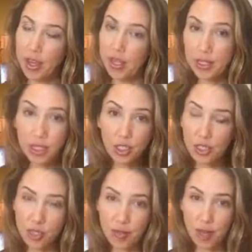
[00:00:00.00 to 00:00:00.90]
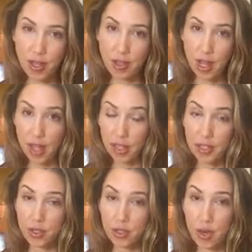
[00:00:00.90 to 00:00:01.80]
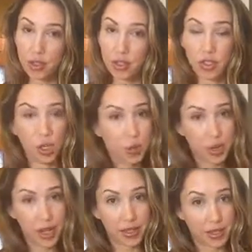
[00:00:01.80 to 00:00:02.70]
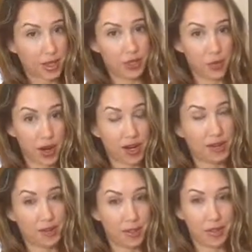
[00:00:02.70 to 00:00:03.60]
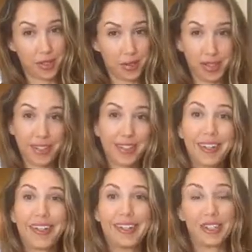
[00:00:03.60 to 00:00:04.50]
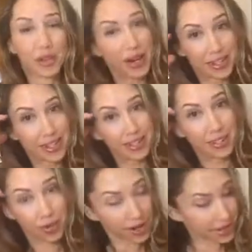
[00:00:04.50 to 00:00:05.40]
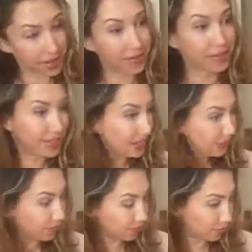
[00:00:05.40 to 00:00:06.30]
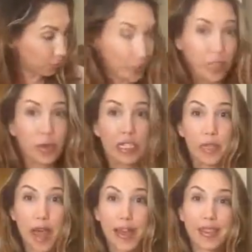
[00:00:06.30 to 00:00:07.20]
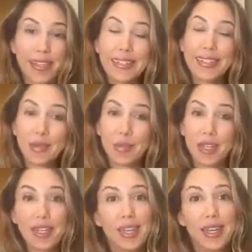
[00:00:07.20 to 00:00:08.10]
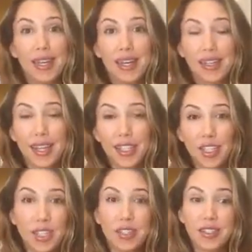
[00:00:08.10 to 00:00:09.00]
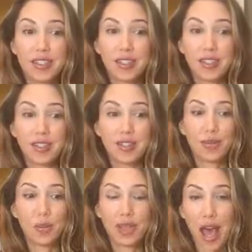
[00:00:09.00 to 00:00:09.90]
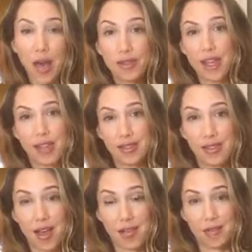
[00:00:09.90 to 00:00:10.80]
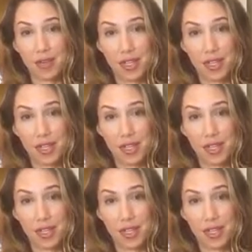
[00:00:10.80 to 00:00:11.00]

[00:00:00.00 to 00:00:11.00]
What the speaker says: in addition to the fact that I had legal grounds to terminate the dad's right if he was being crazy and aggressive and did really, really bad things to me, that just without that stuff,